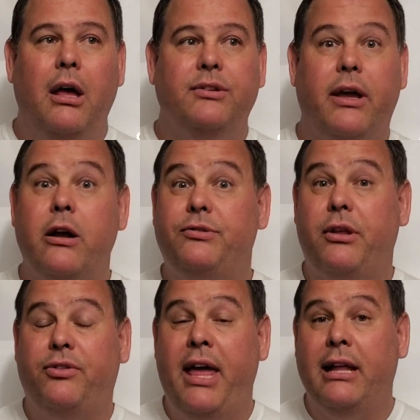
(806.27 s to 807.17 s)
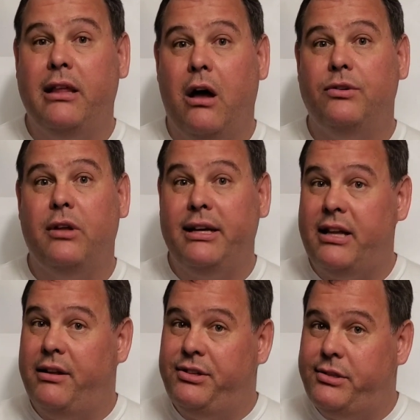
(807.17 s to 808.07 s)
So here's the thing, though. So like I
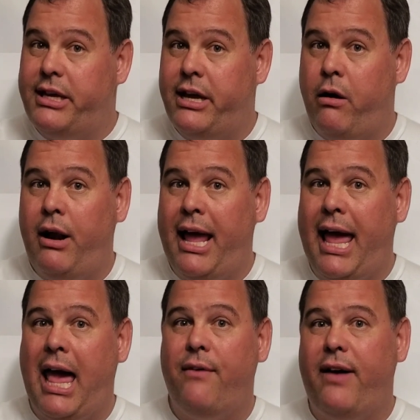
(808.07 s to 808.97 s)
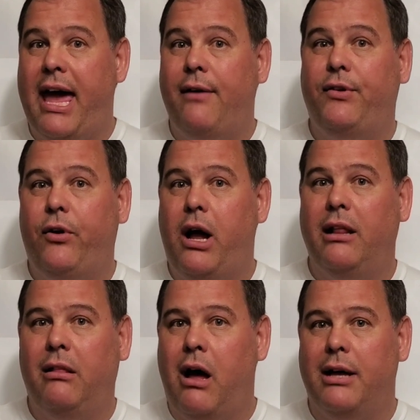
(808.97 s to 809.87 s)
said, this is a year and a half after I
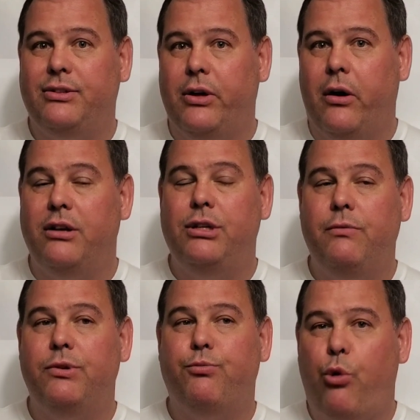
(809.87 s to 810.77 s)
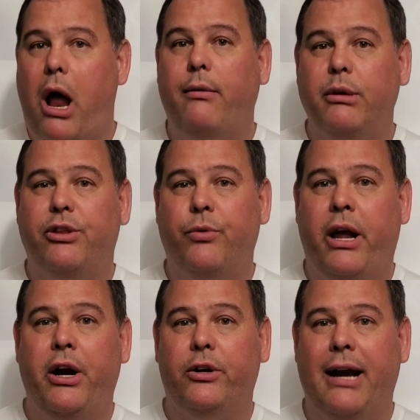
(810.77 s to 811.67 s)
lost her, and she was probably
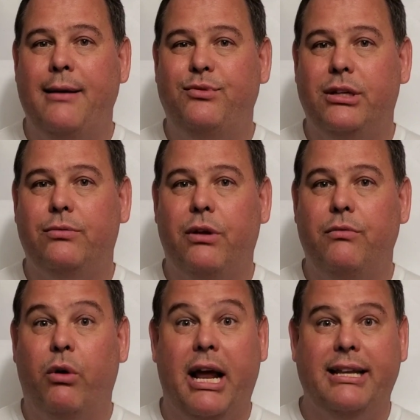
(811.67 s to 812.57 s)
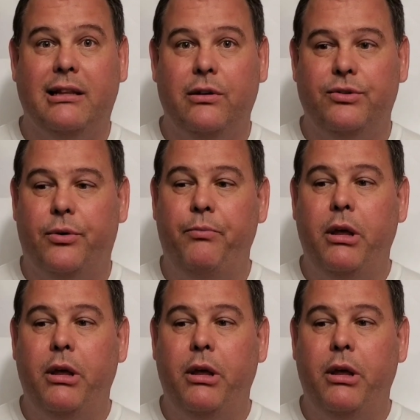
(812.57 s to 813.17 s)
300 grams-ish when I did lose her.